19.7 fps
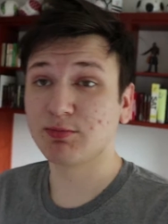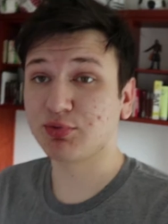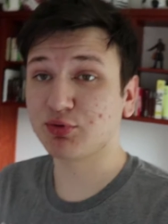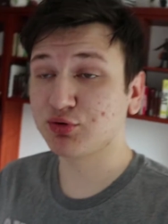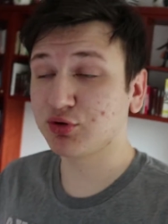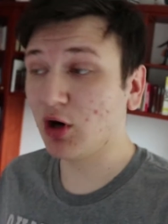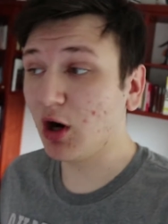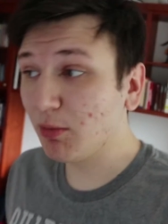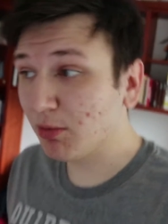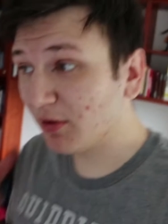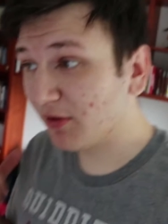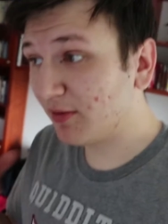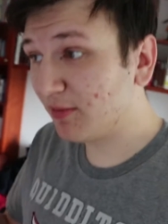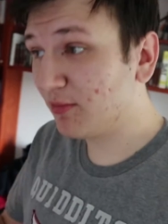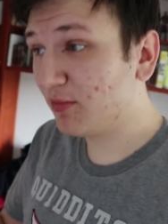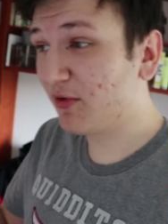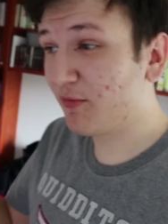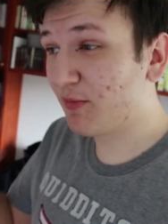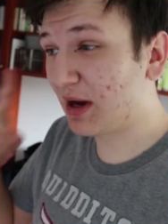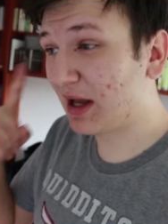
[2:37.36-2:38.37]

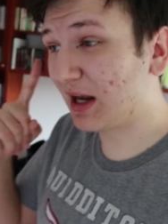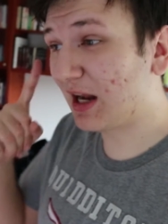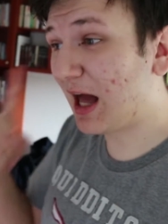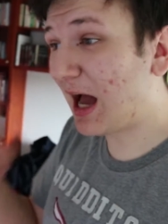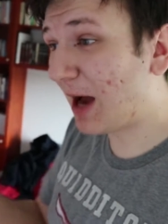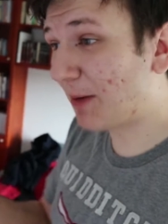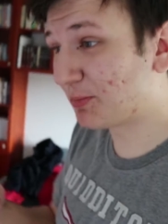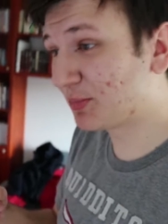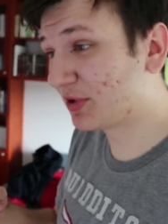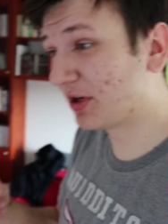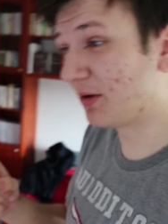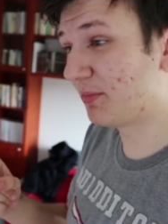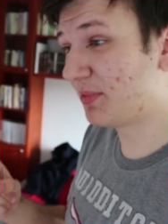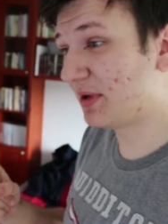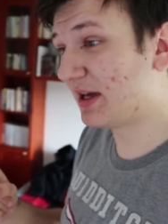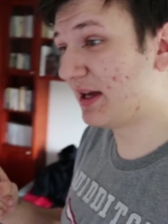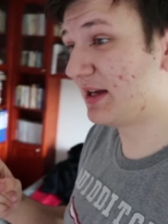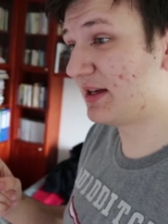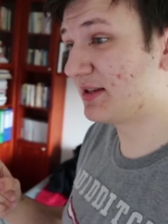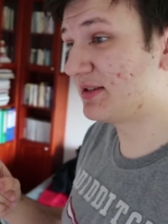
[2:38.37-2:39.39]
Problem with my
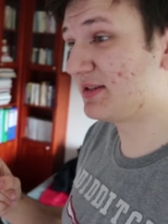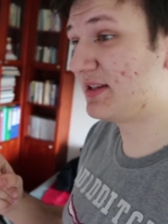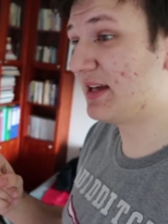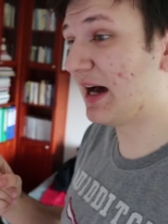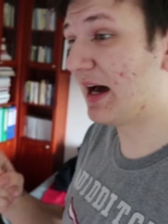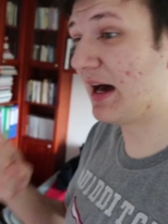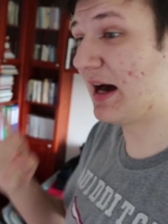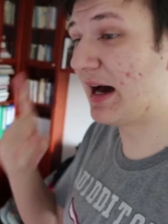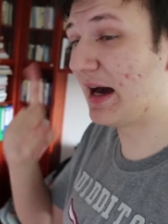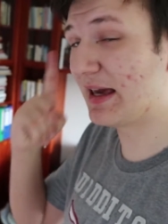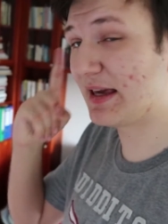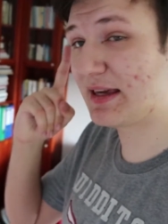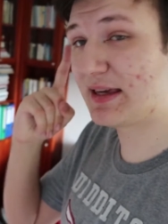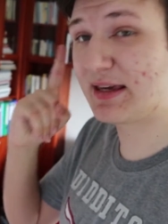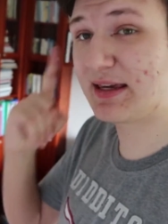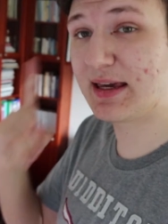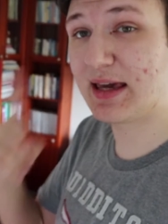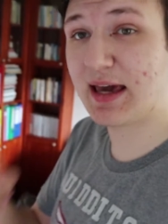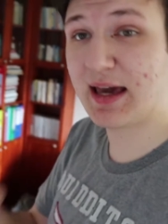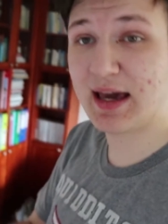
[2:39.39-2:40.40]
laptop is that I
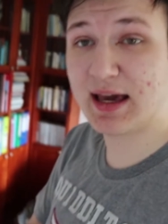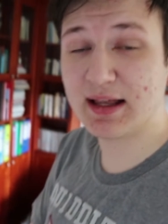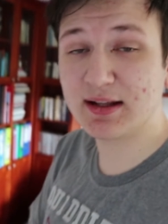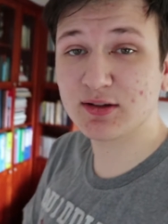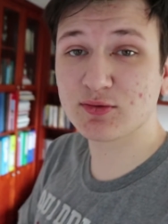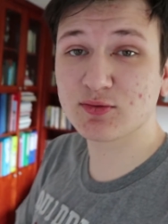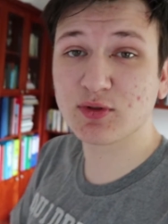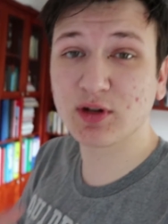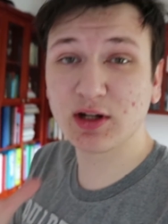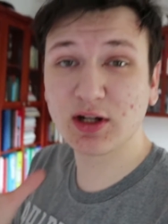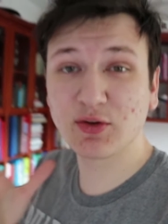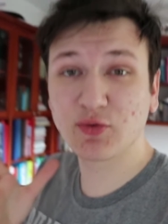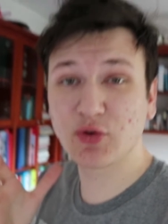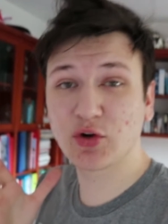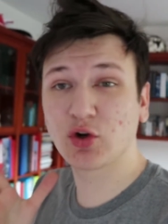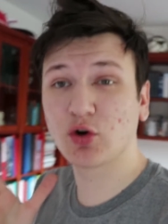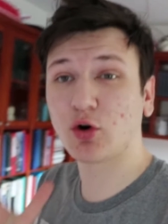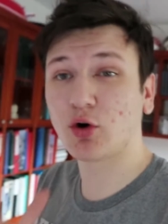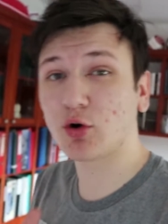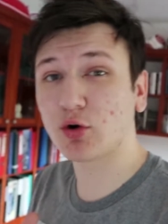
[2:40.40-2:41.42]
can't really
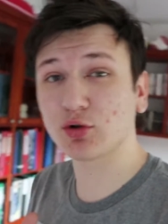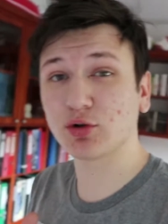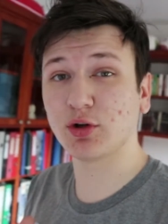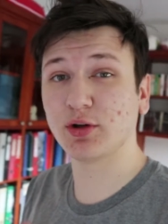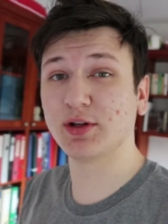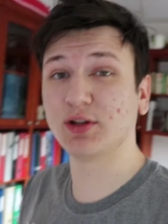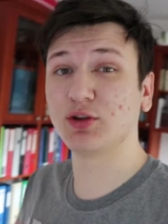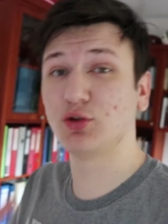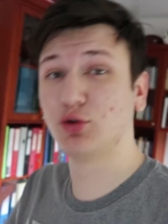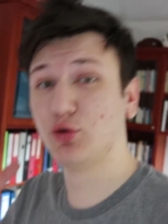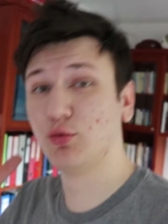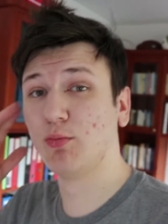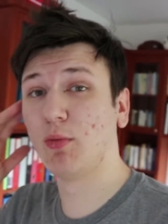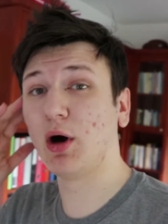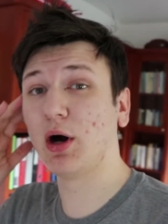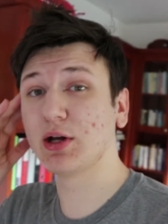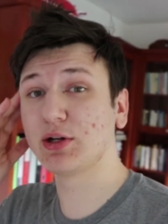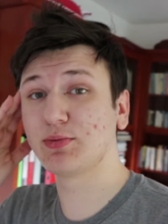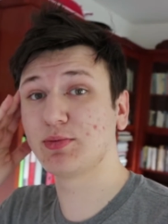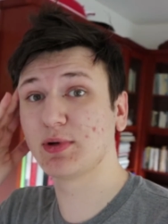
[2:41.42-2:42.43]
record on it too
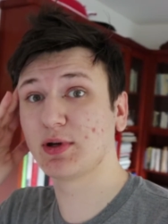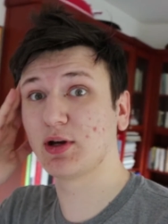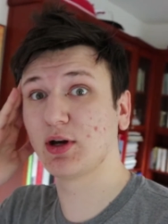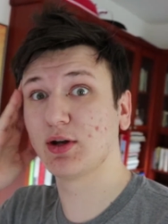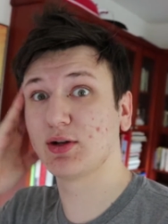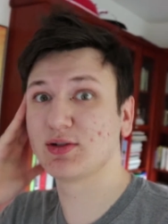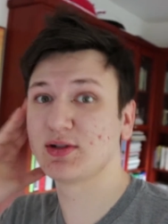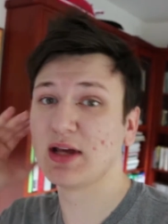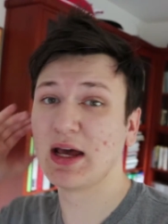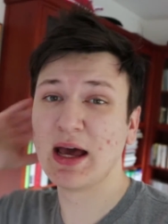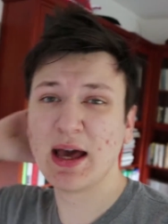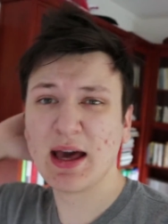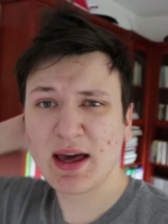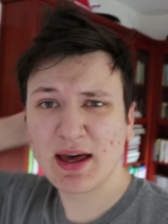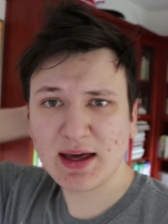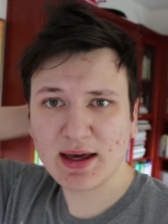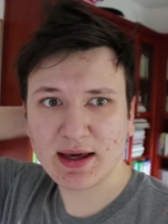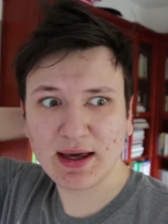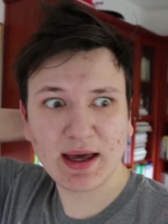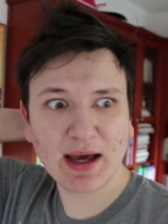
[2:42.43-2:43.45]
much because
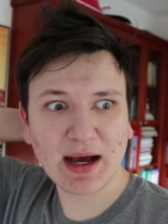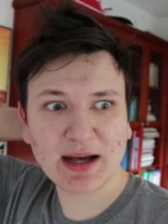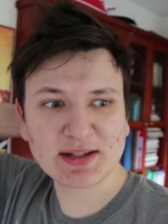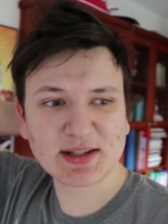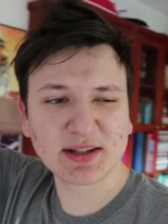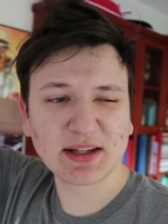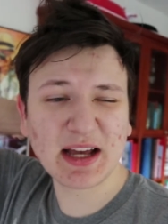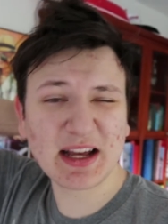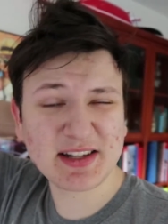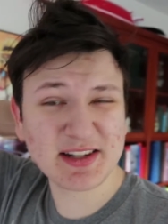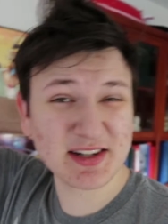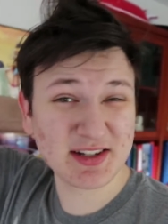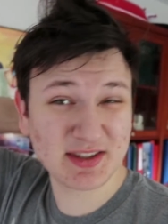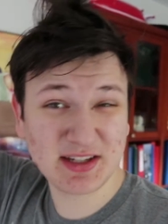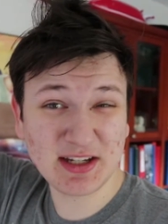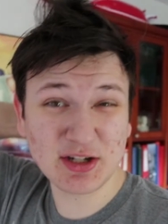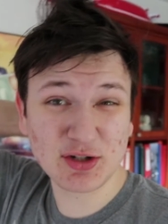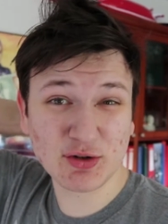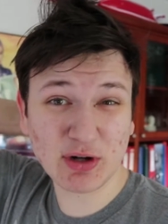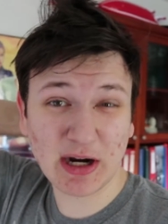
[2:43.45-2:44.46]
it has an
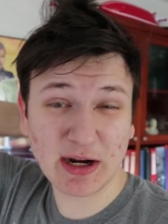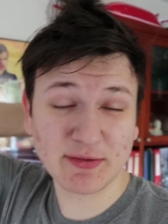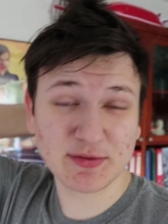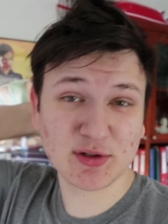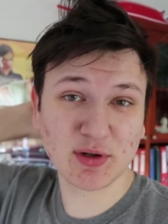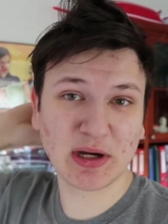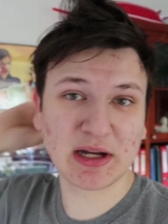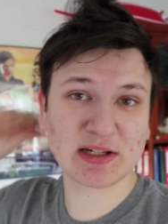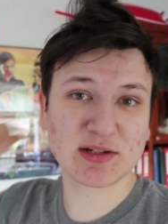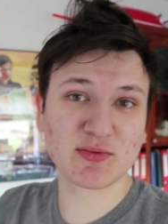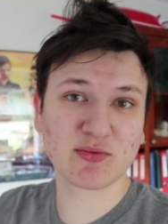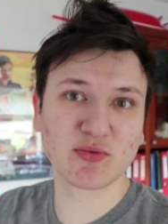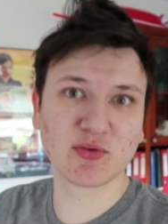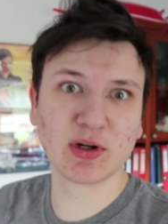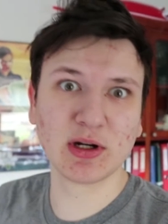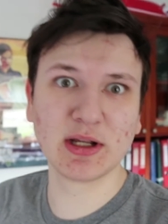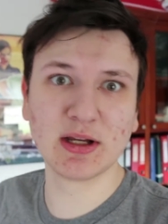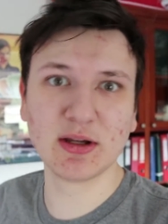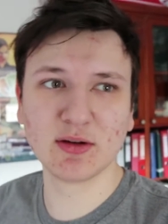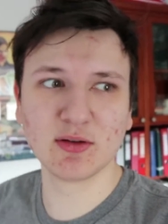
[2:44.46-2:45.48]
SSD drive, so it has a
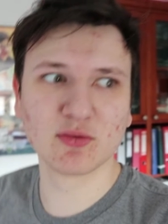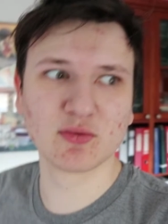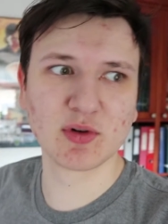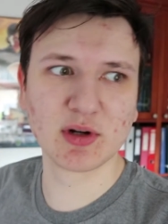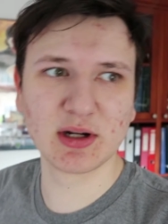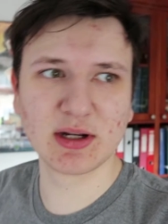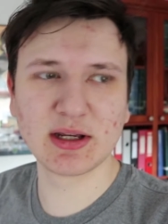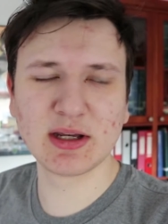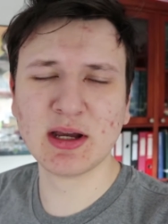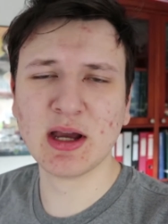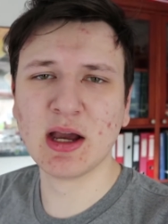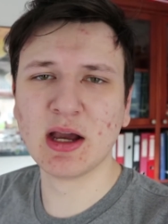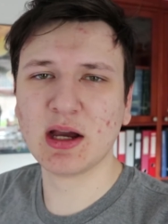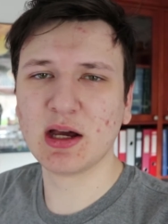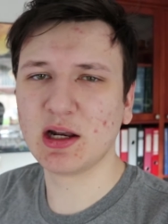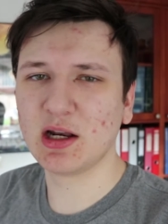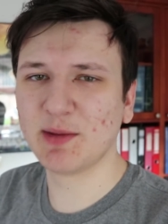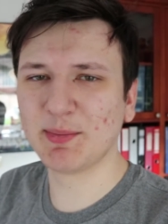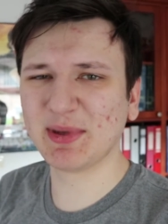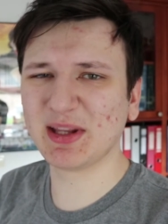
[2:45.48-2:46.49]
really, really
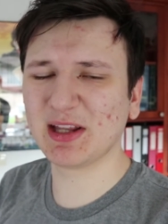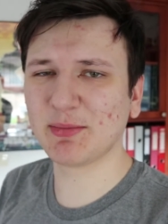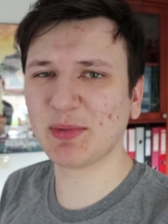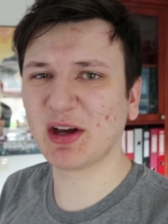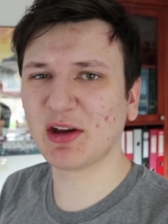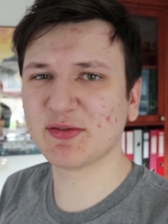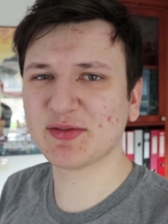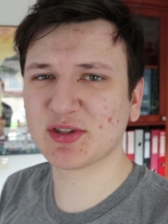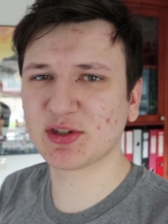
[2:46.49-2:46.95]
limited amount of